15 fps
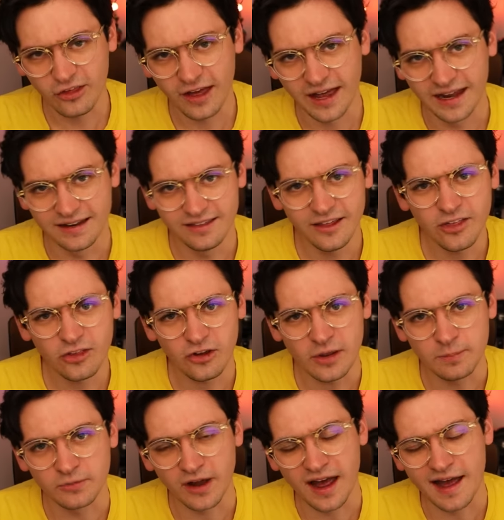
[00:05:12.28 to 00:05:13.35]
said, this
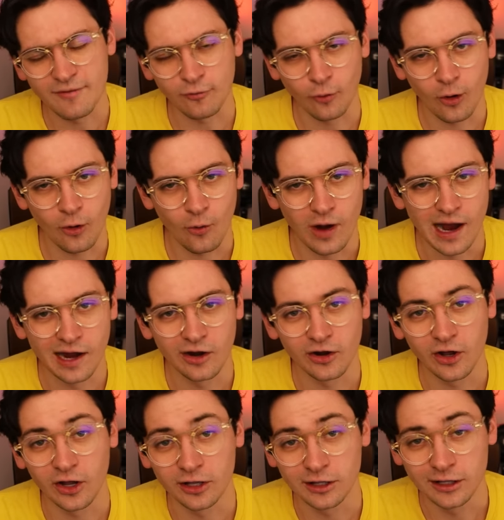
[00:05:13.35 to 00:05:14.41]
deep dive required
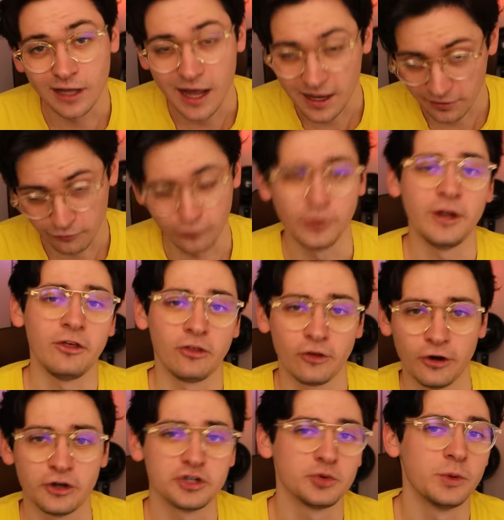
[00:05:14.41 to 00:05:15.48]
a lot of
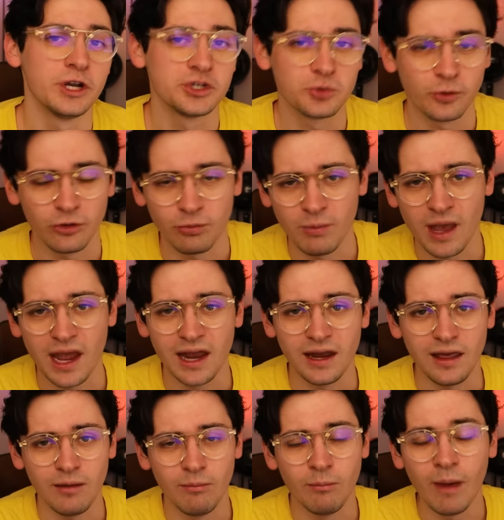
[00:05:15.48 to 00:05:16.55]
research, which was
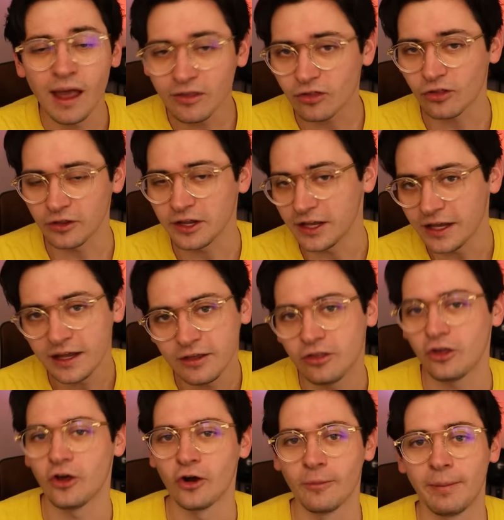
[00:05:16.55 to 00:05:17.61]
made immensely
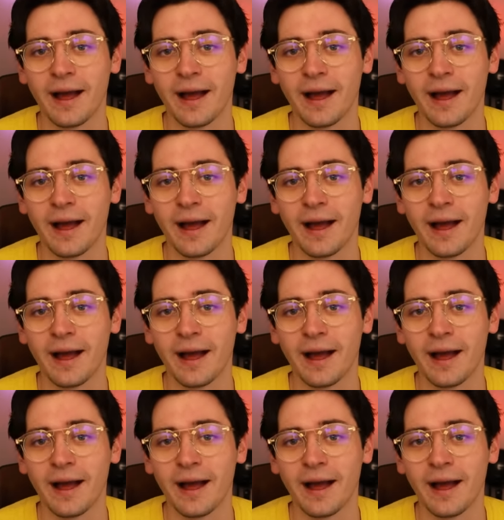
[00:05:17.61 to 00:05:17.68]
easier